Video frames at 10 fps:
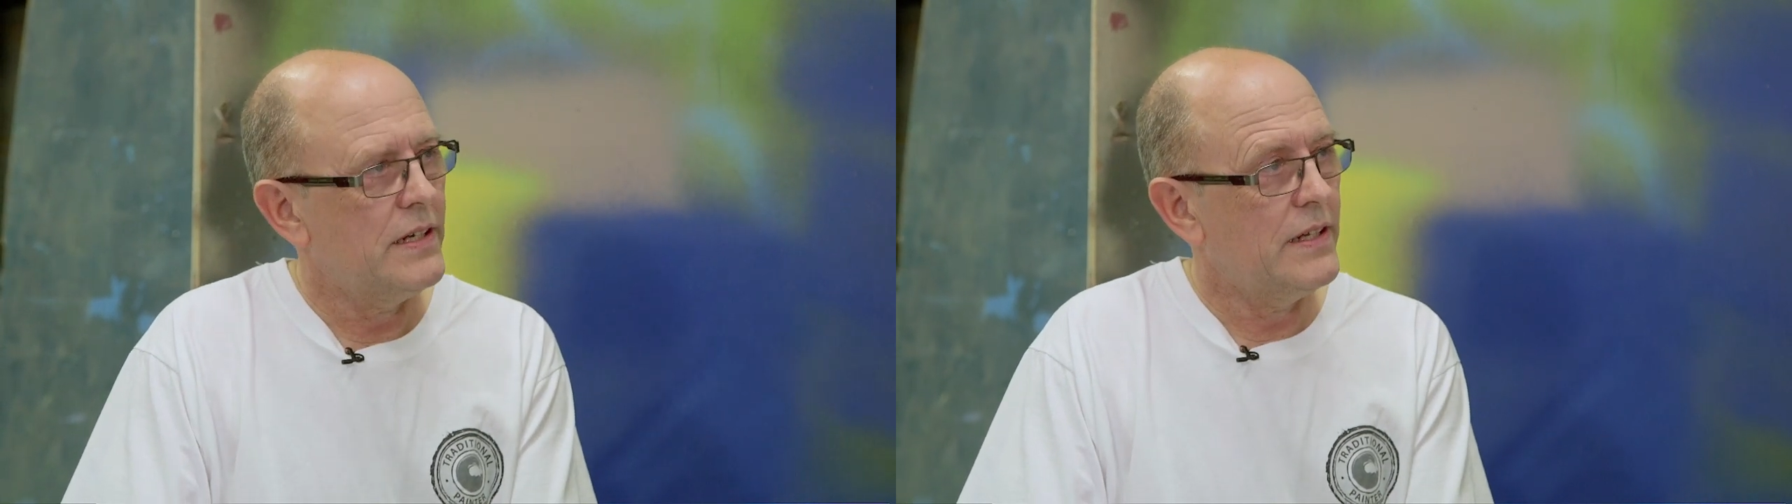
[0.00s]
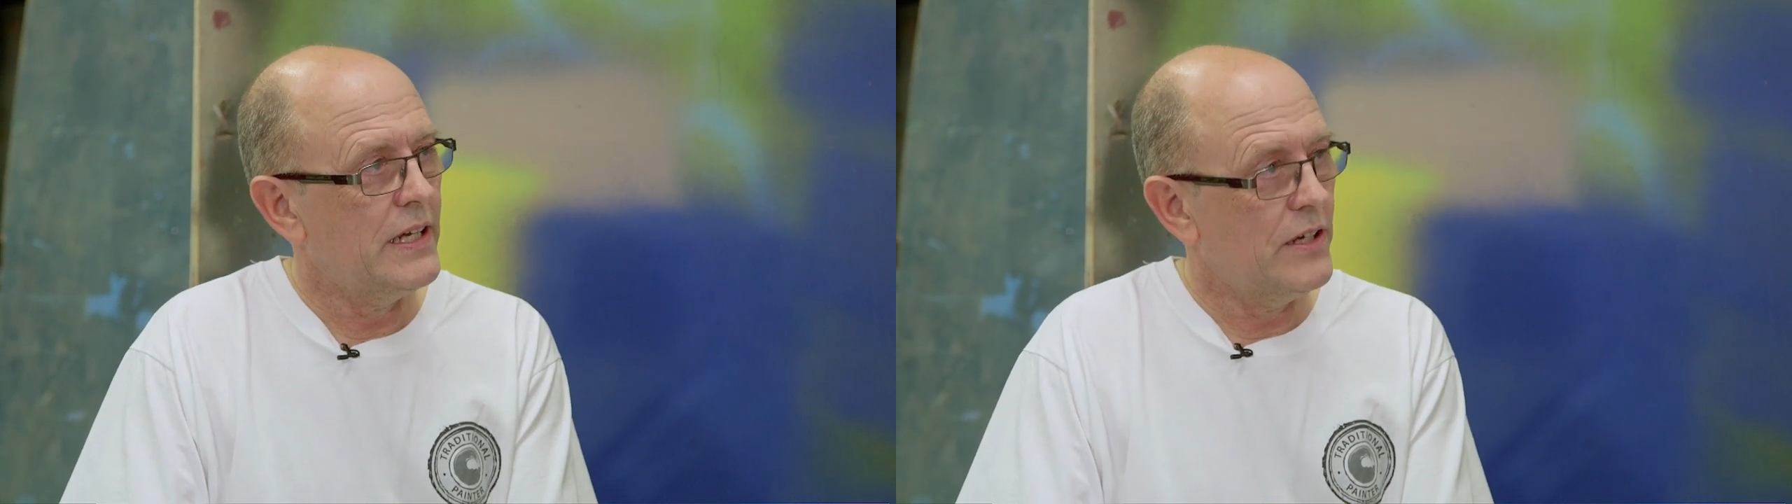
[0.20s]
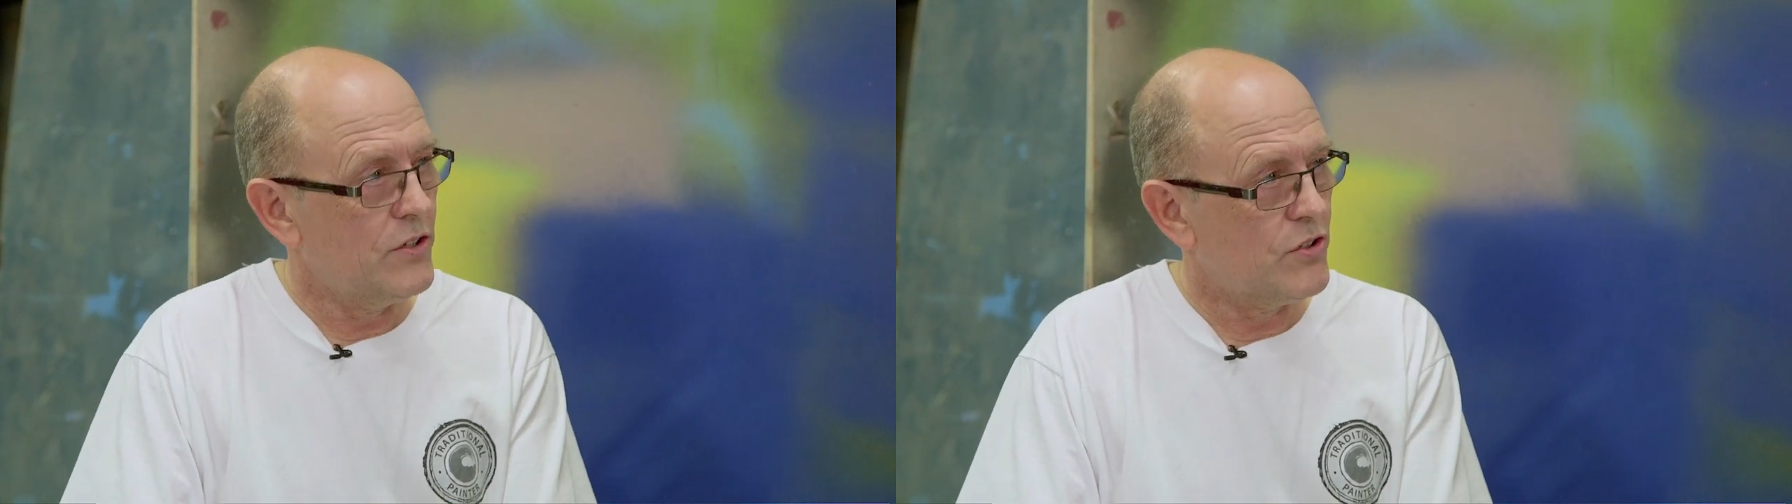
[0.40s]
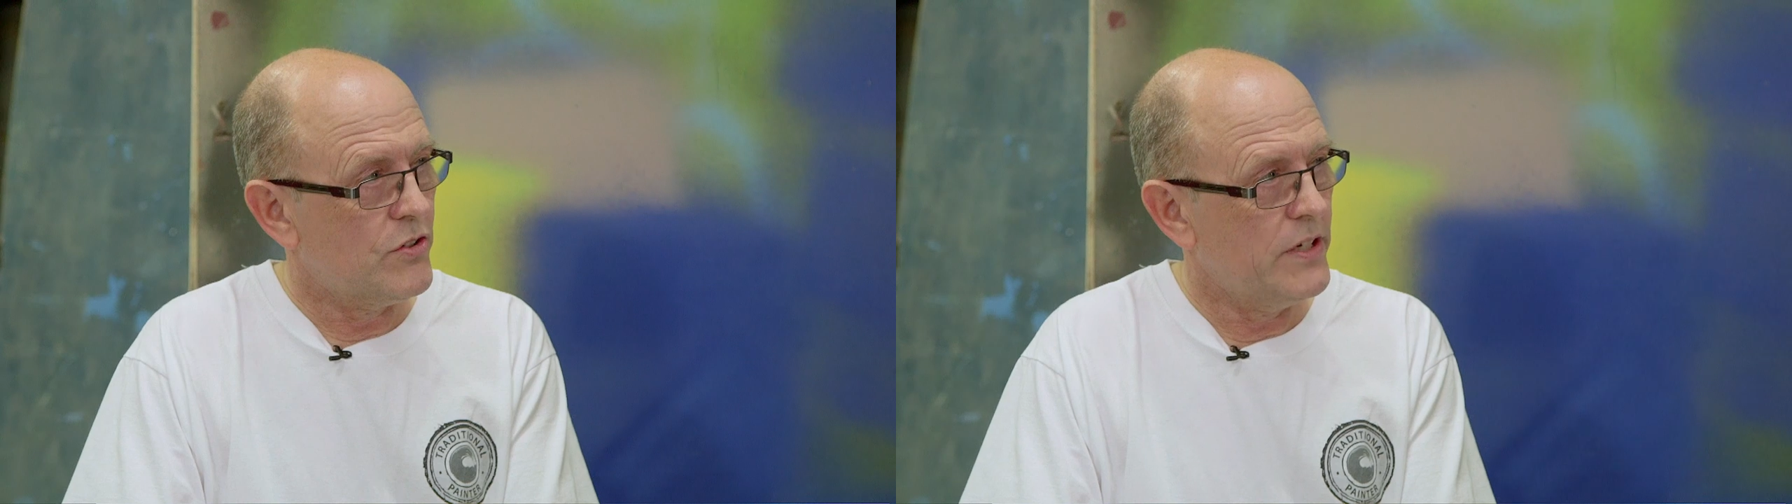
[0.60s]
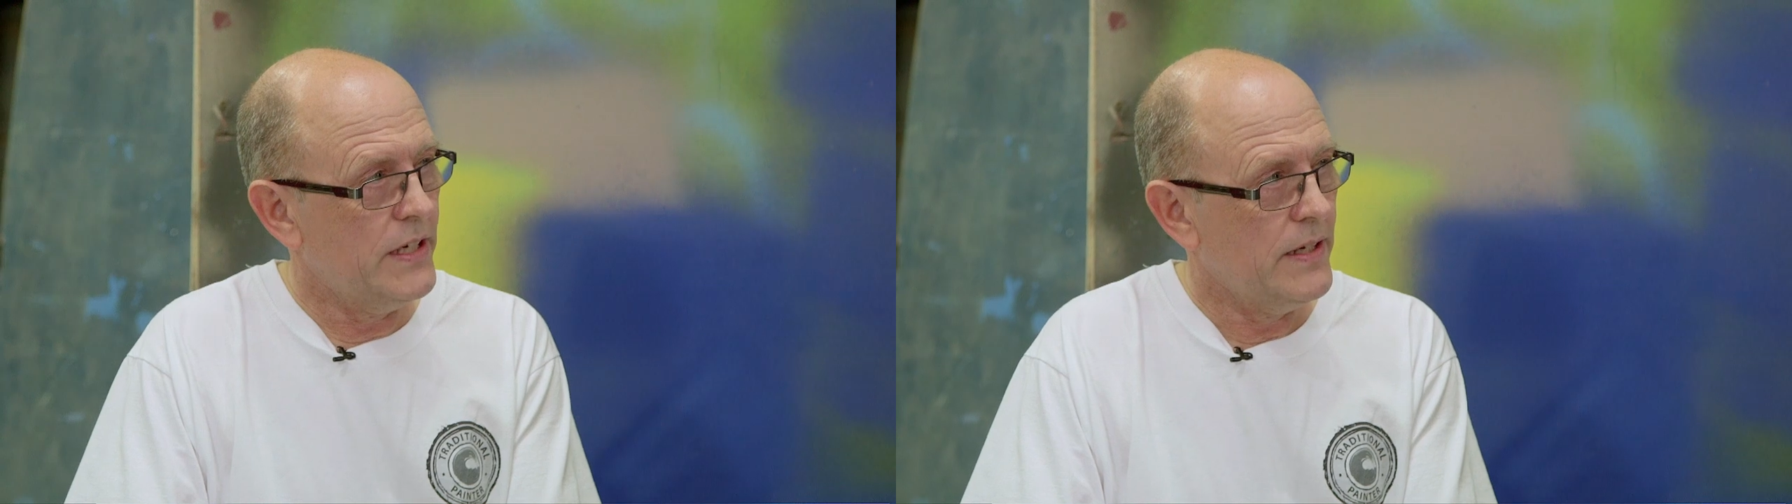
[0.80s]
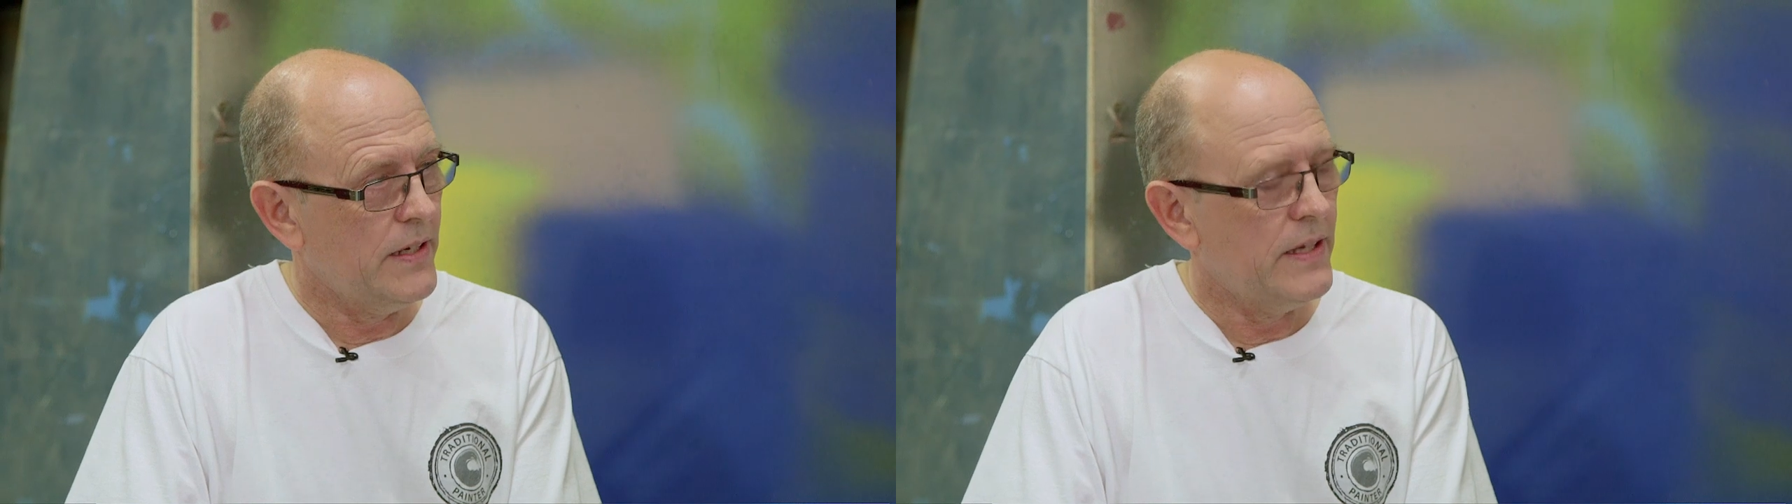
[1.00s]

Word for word: in the industry,